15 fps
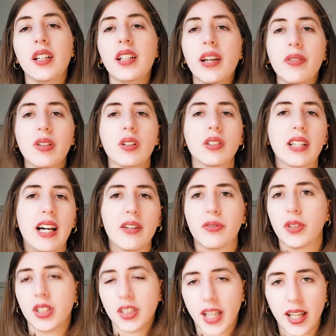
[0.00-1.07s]
definitely look
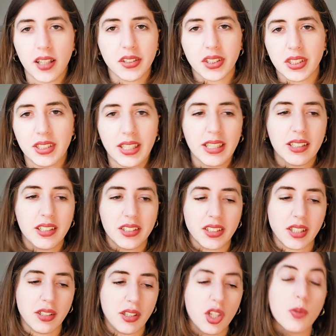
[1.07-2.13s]
out for sales and
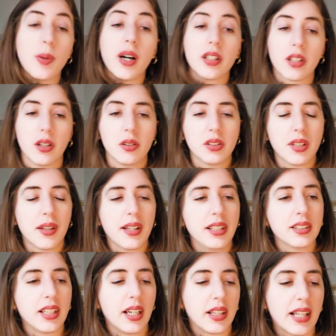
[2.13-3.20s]
deals and coupon codes and
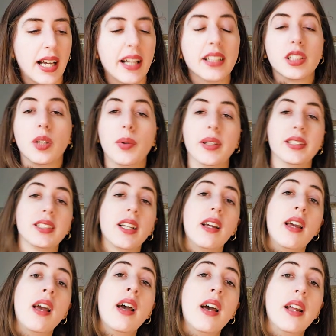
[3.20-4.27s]
things like that. That's always
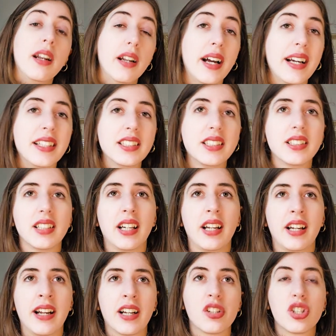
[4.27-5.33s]
nice
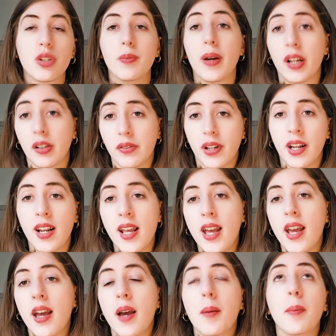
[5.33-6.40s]
an extra benefit.
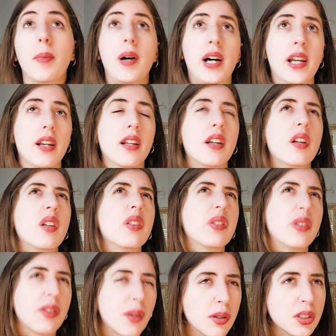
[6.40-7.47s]
But
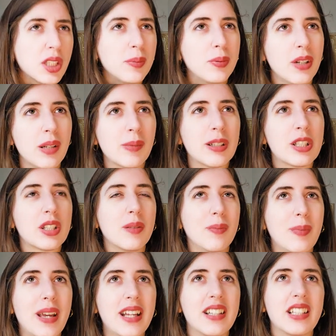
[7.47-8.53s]
those are pretty much the
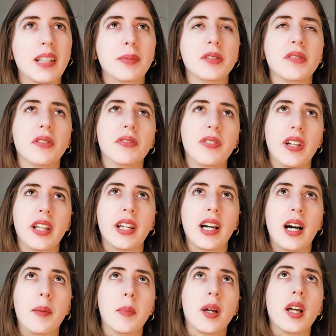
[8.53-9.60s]
main tips for
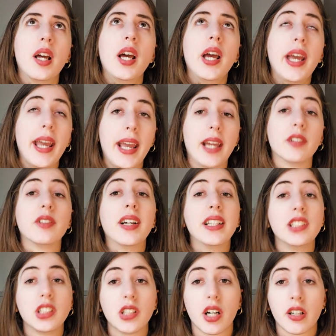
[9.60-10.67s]
filling up a
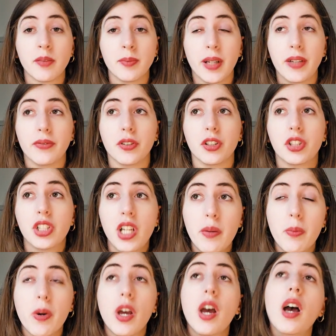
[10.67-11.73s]
raised garden bed for
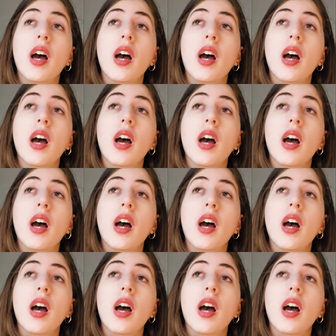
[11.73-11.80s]
cheap.